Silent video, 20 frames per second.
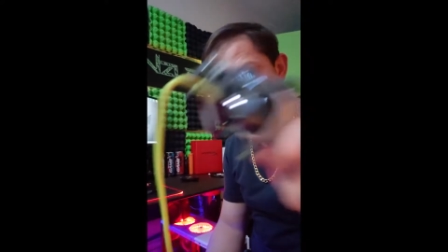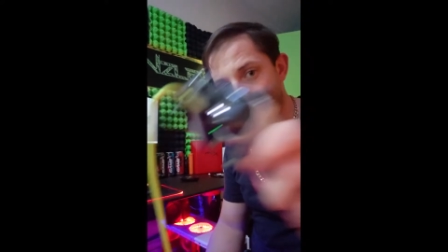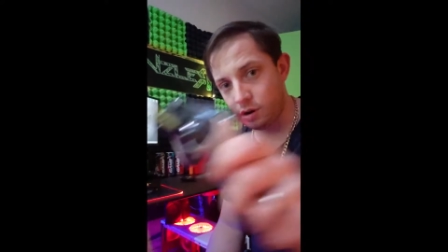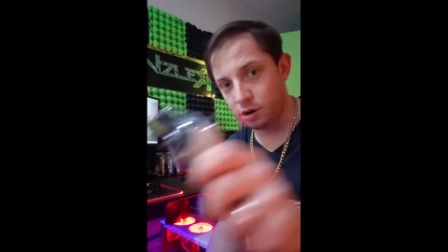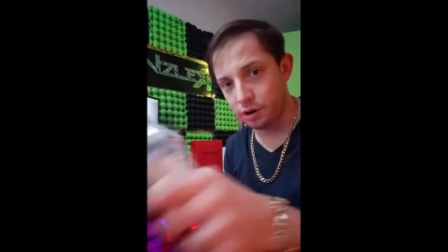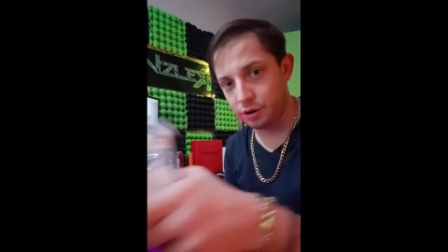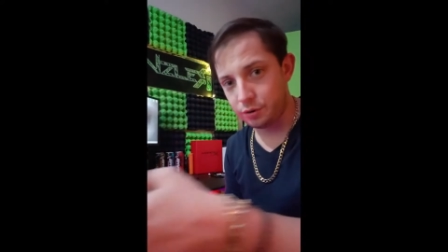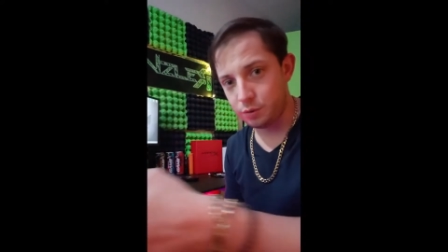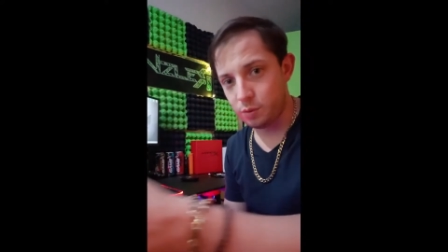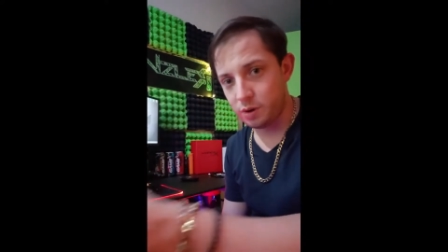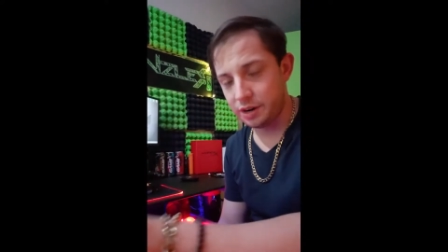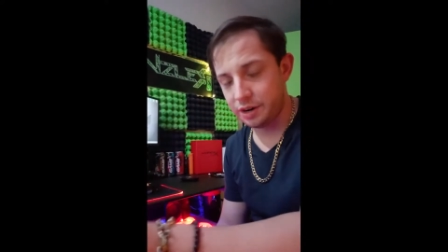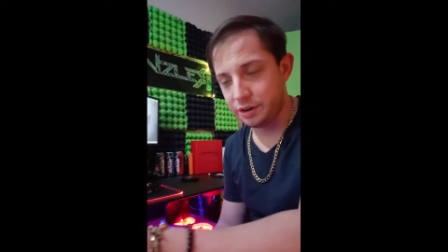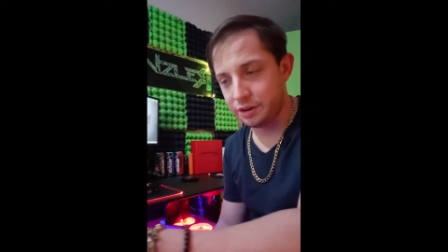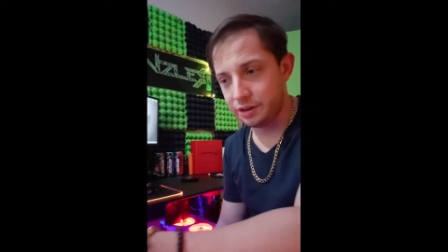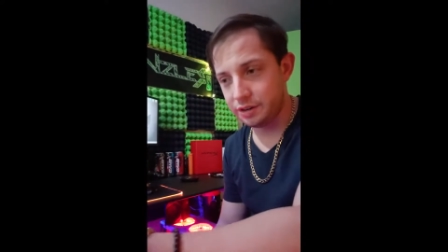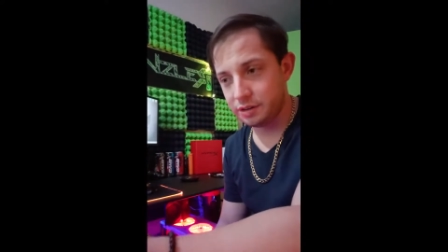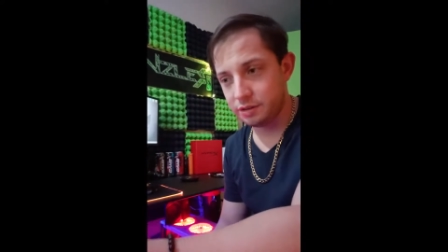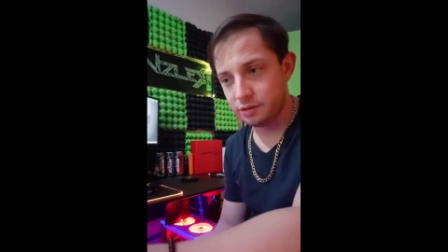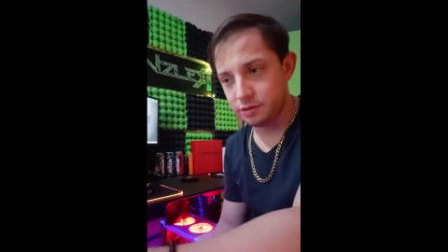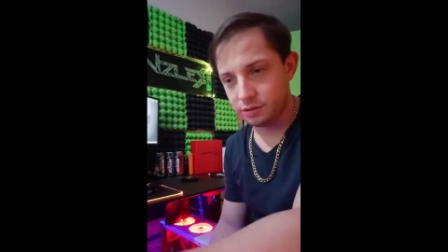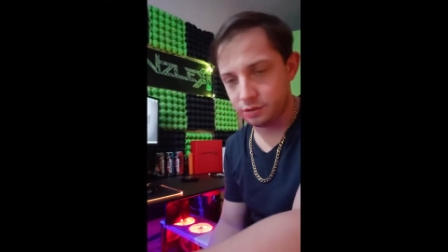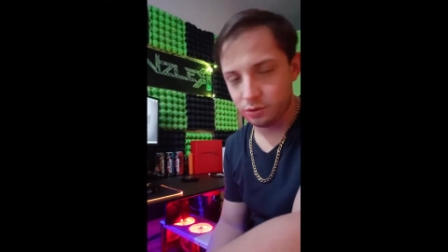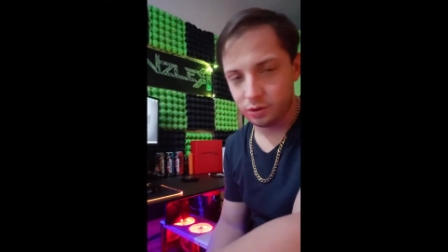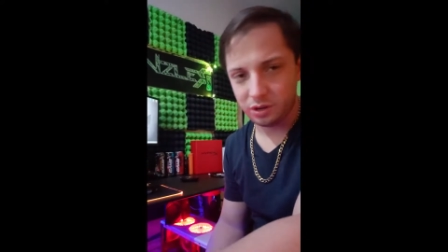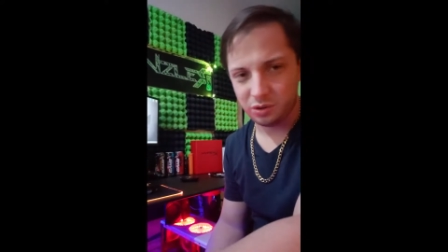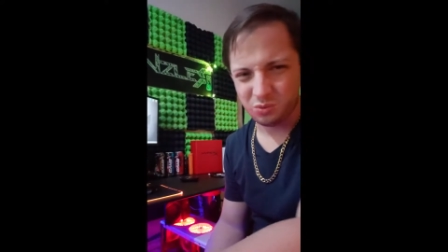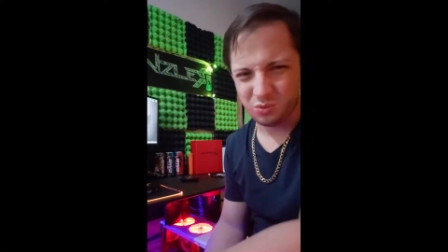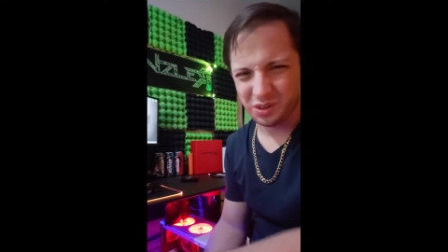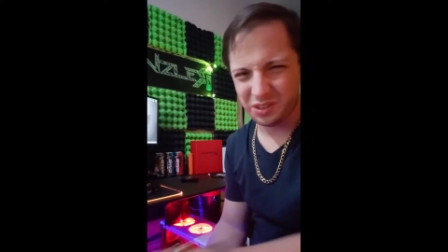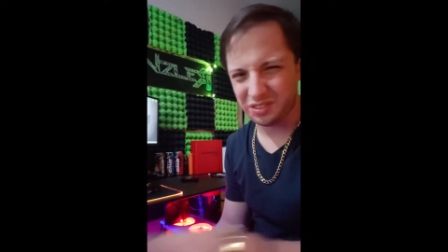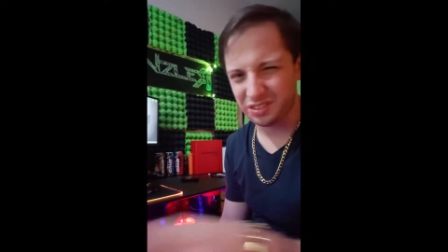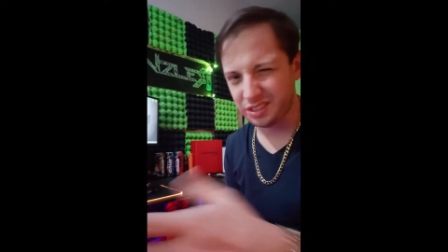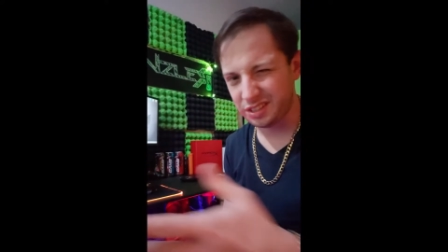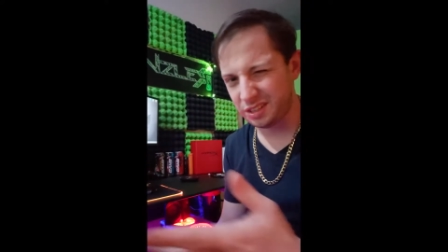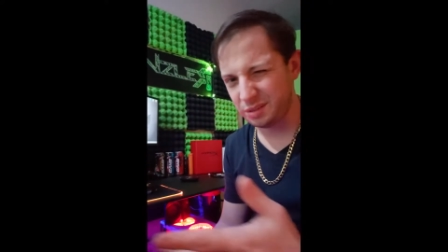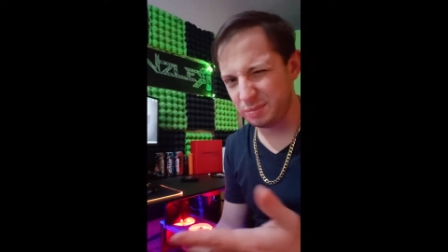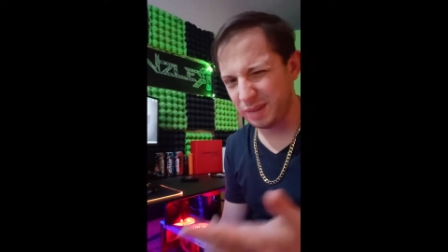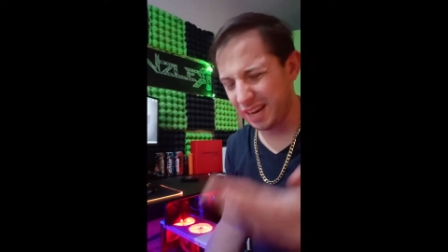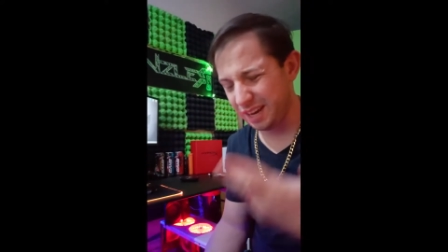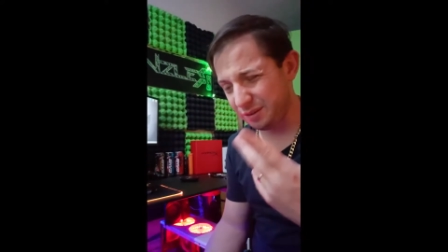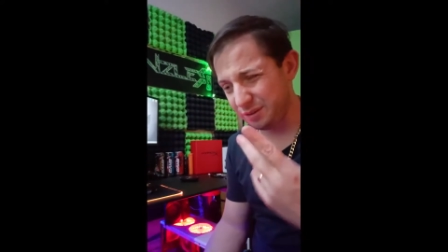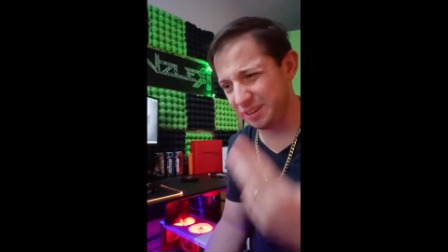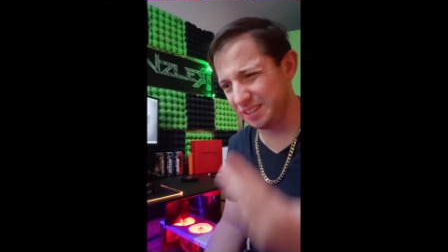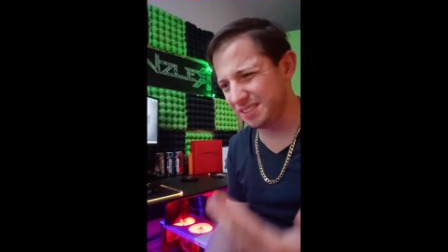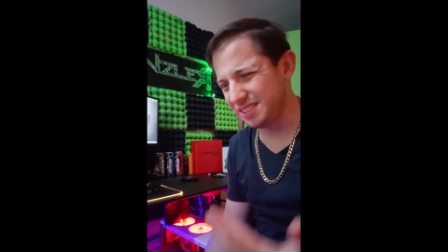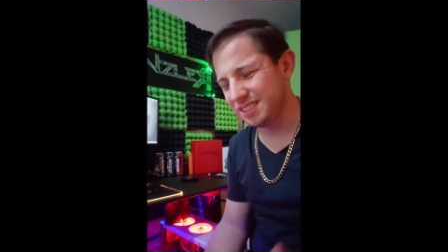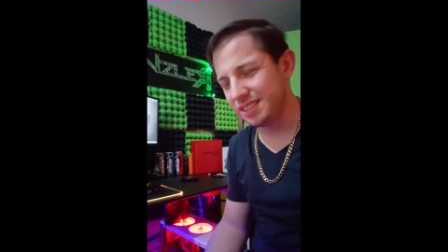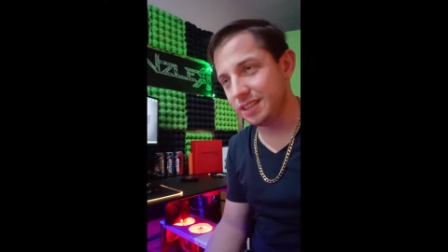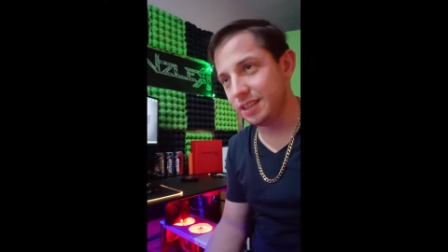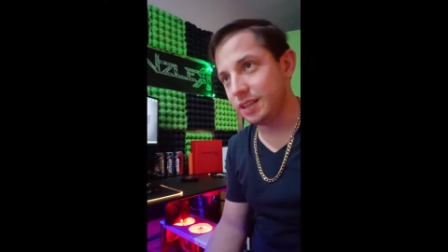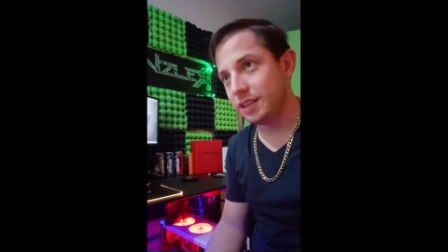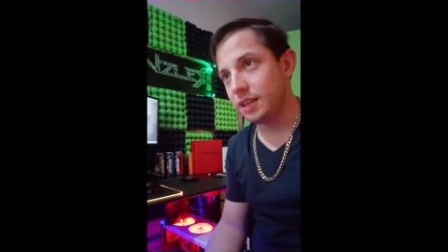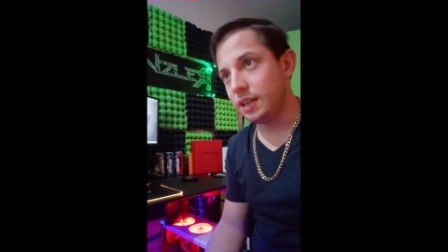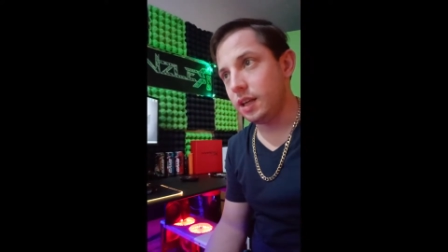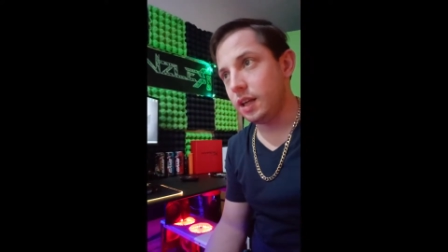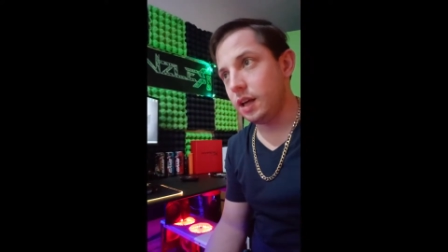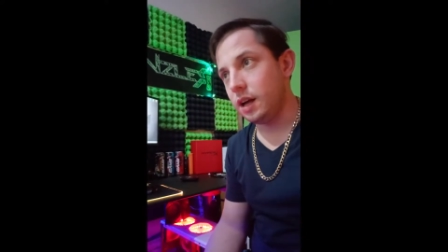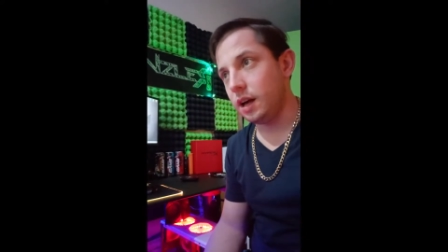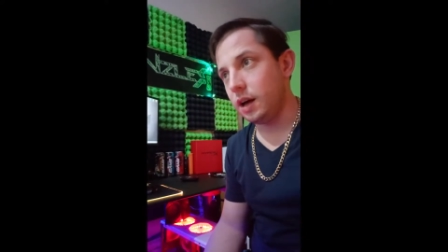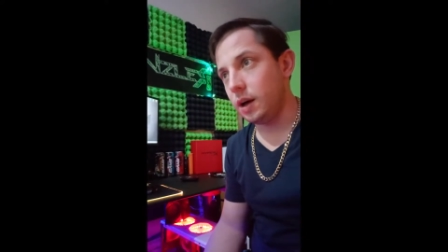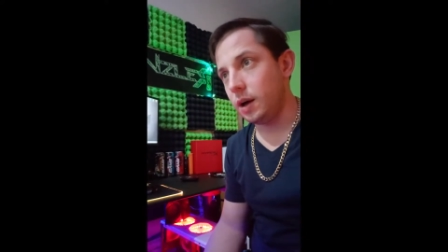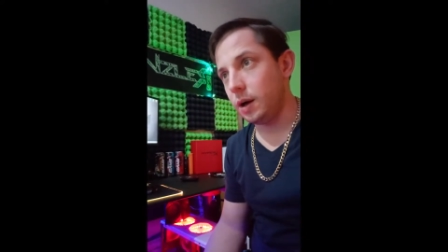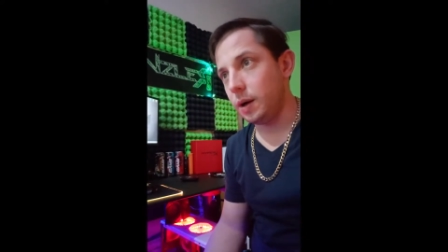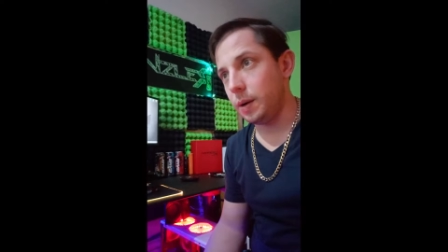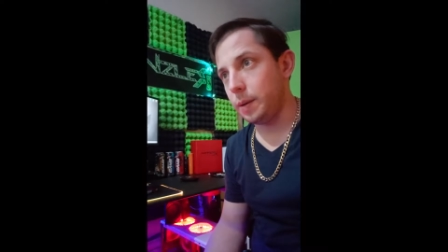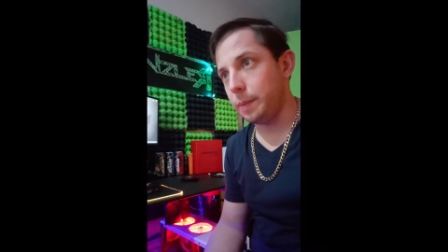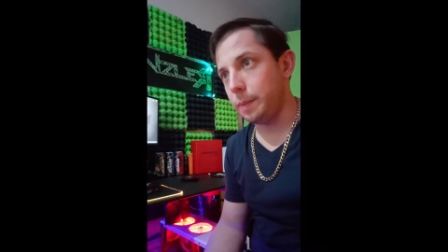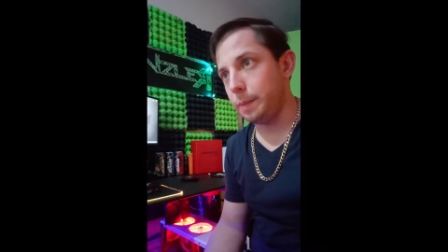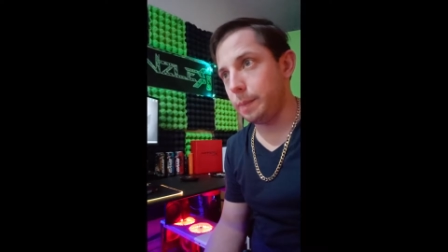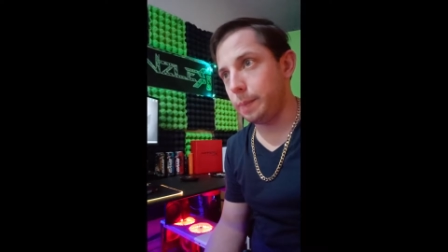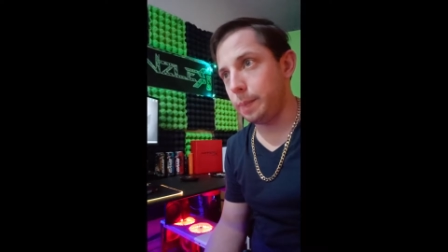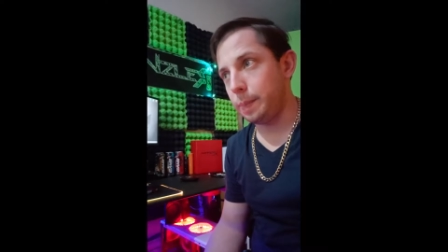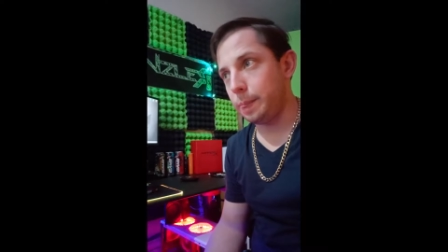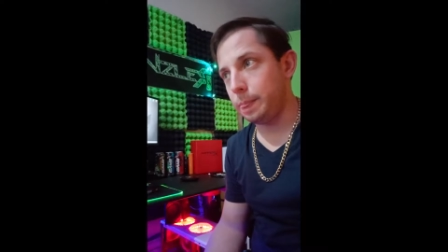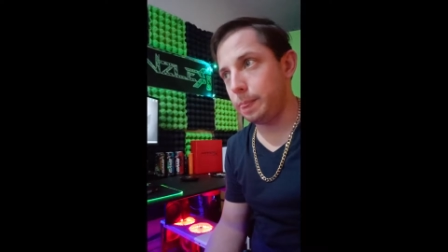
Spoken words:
hardwired in, so I don't waste any batteries. And